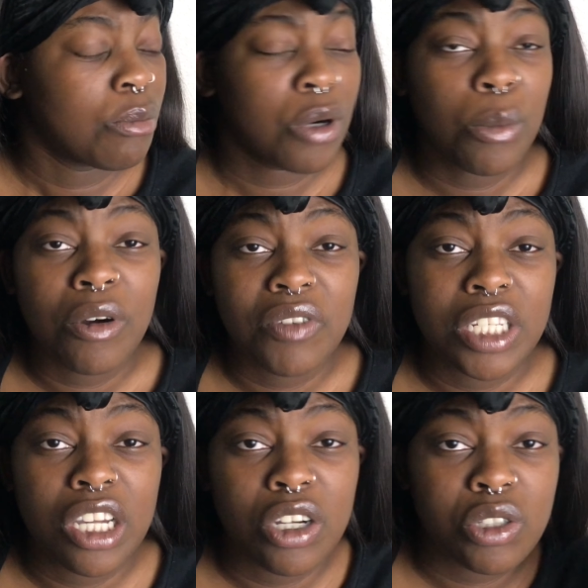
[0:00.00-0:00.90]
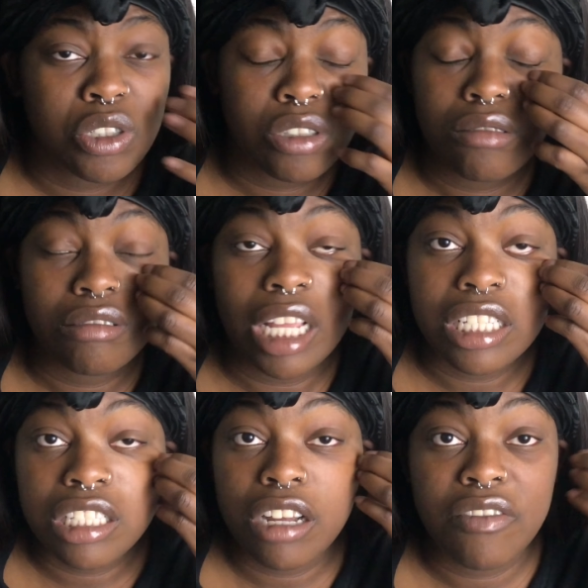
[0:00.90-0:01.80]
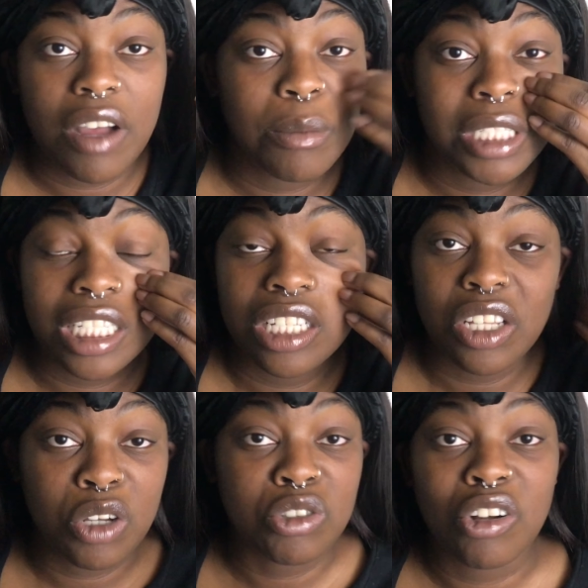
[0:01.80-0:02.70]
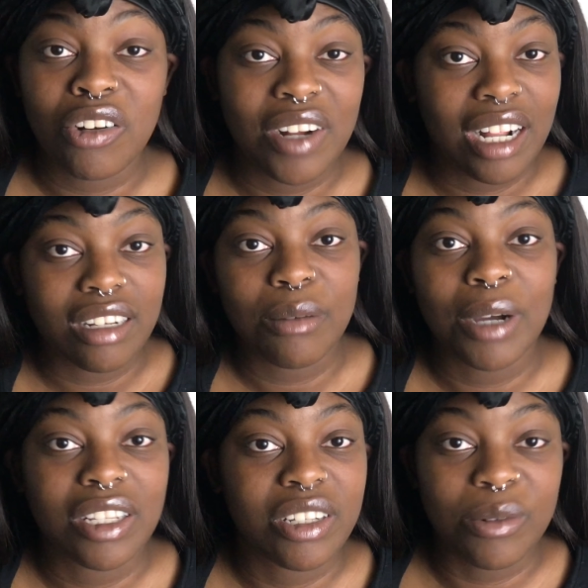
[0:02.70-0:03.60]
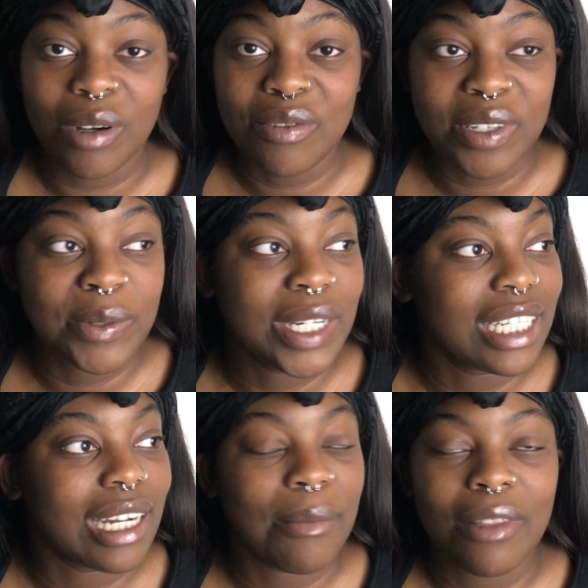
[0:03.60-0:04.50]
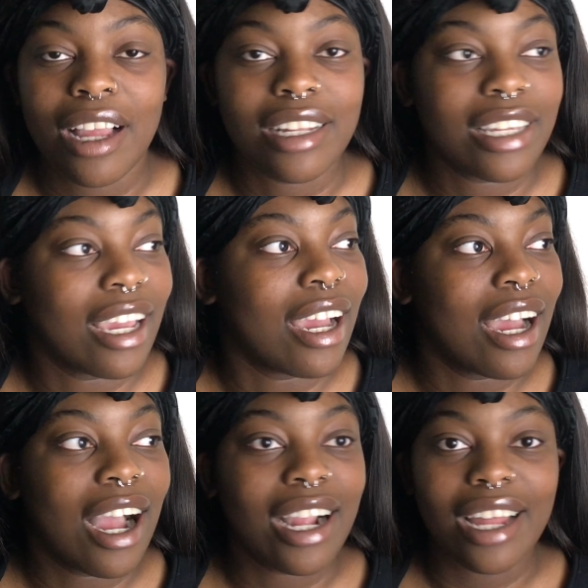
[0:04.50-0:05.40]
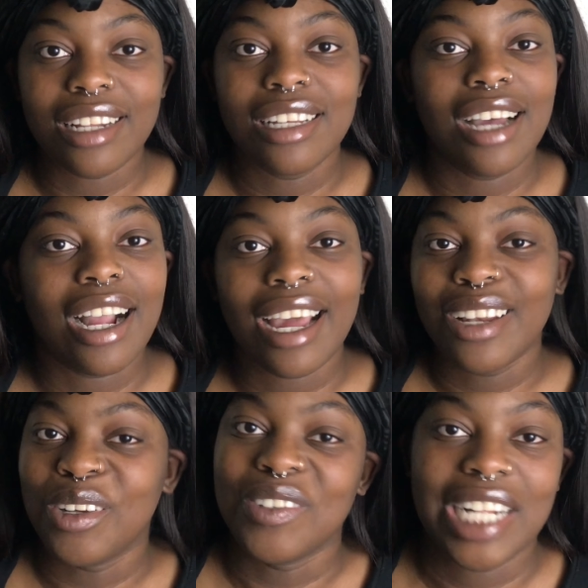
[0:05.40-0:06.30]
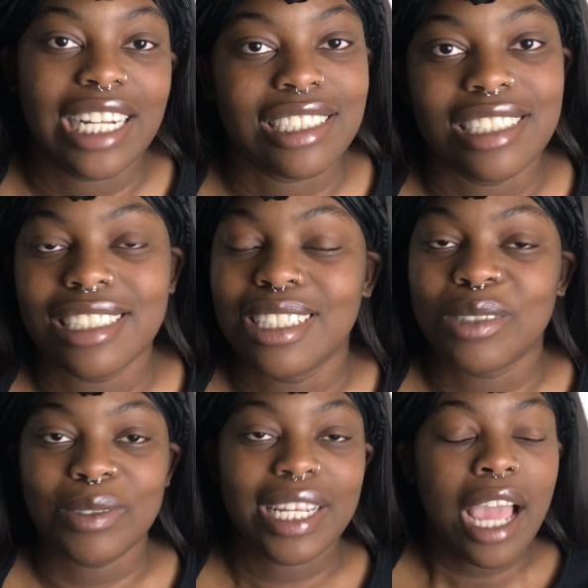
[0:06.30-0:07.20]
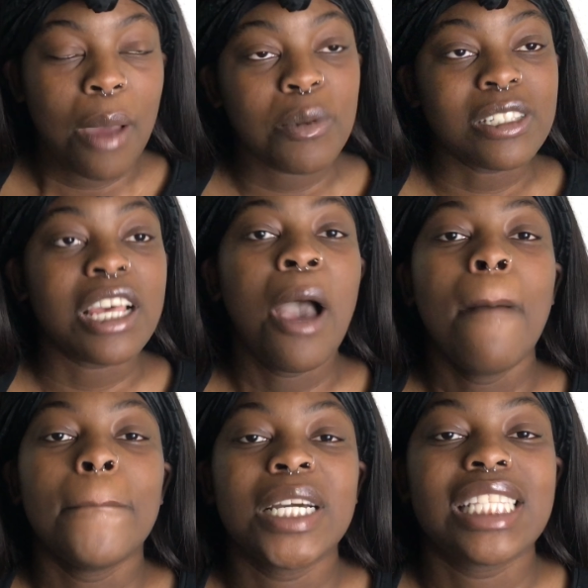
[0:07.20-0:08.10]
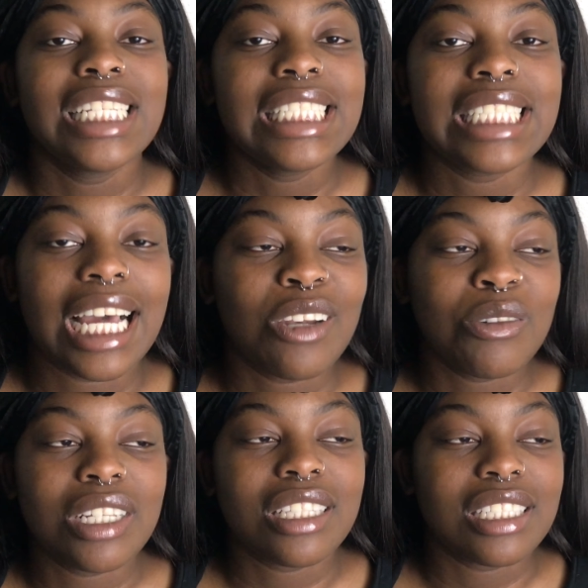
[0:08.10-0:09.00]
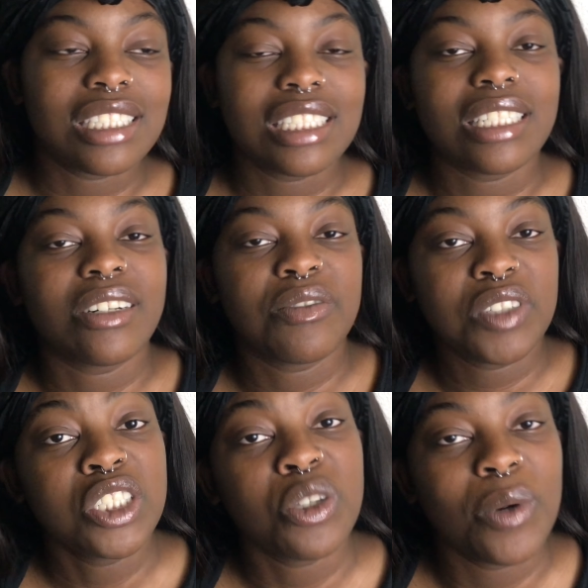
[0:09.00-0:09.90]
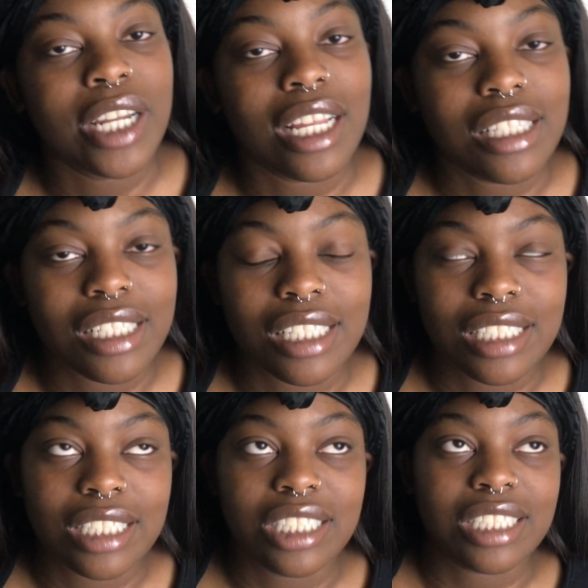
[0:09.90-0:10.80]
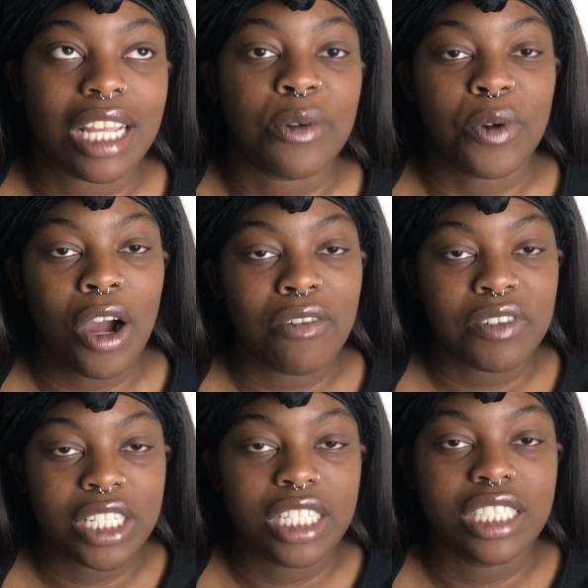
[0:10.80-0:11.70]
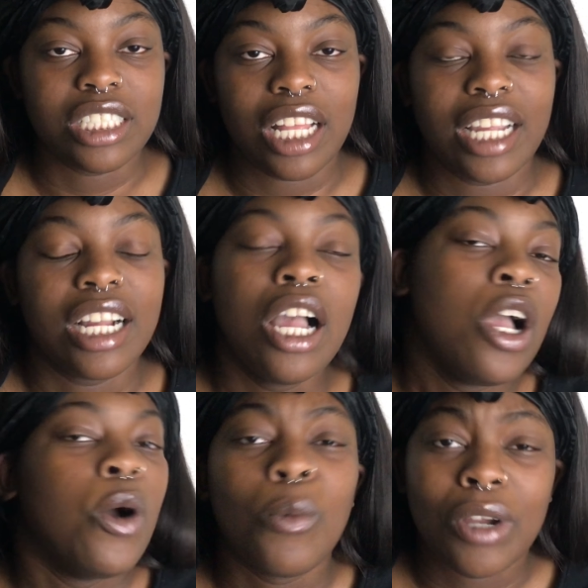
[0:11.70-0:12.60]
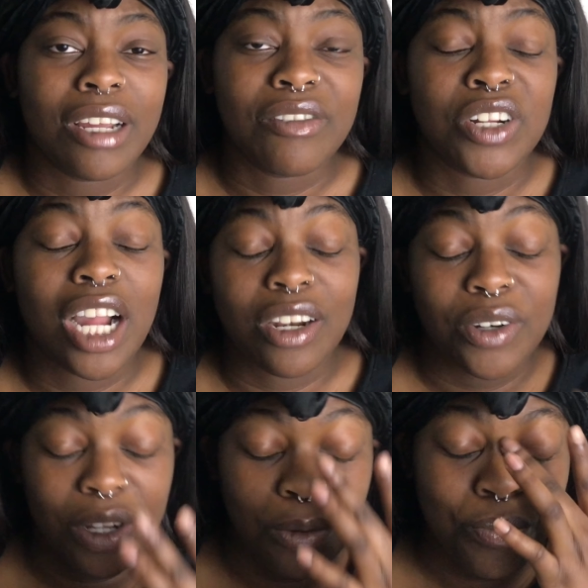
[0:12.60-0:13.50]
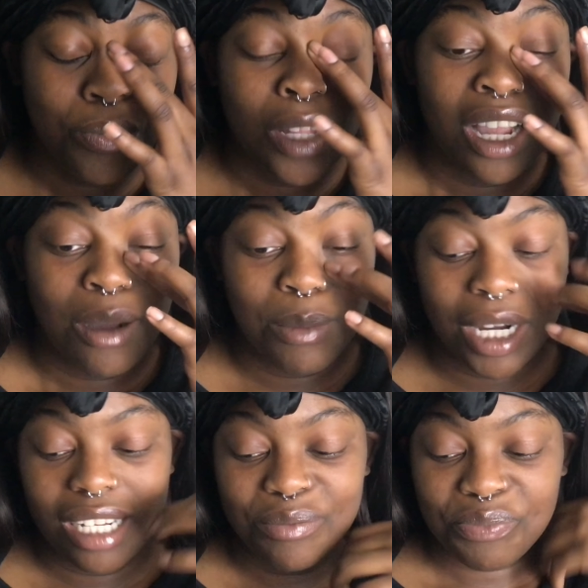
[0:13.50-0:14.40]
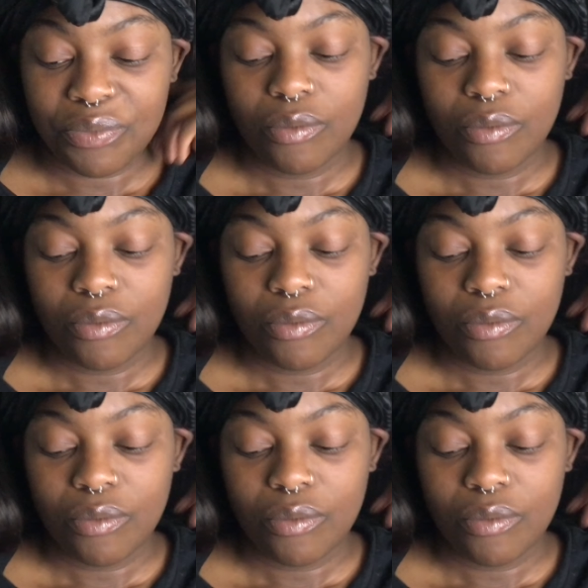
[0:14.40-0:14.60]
Promo videos, that stuff i've been seeing those go around about their 1v1 and i'm like yeah i gotta i gotta do a reaction to this when it happens but this i don't think this is their official one i think this is just like raw footage like whatever i don't know but